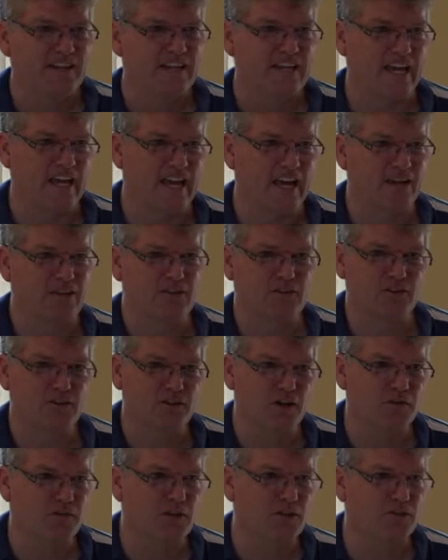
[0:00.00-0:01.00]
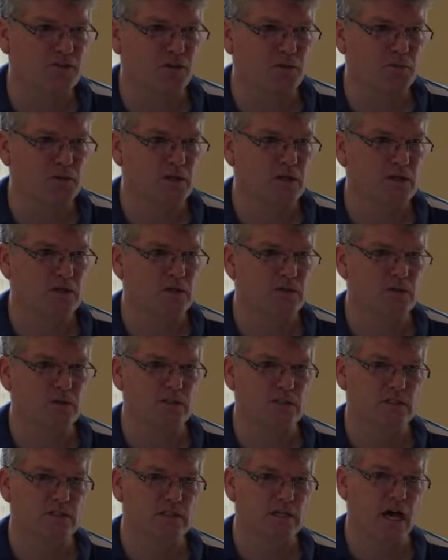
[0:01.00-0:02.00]
Connect yourself to someone who
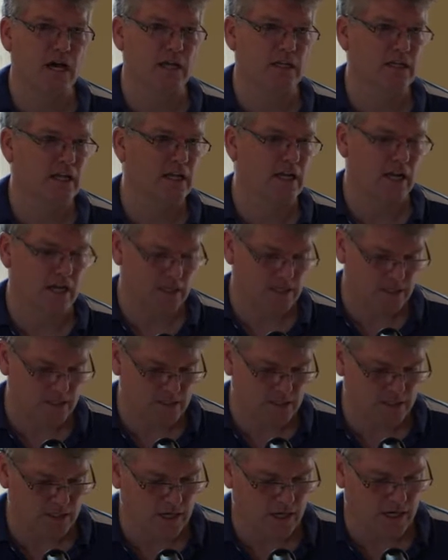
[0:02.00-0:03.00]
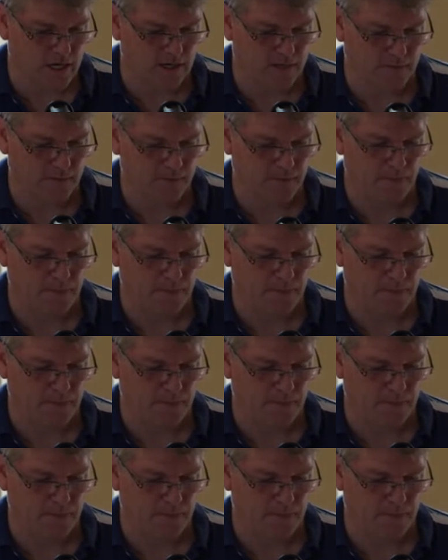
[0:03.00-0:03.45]
is not connected to God.